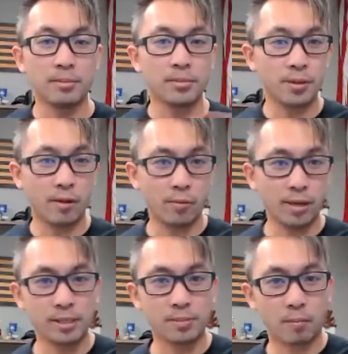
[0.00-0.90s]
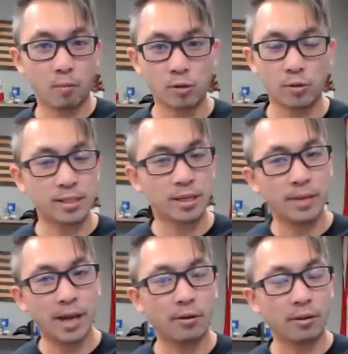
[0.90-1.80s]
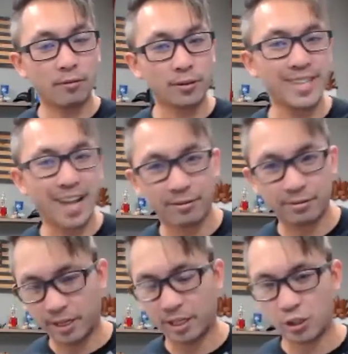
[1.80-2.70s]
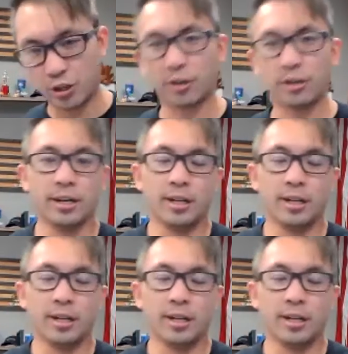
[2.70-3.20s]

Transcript: so that we expect mortgage rates to come down in the first half of next year.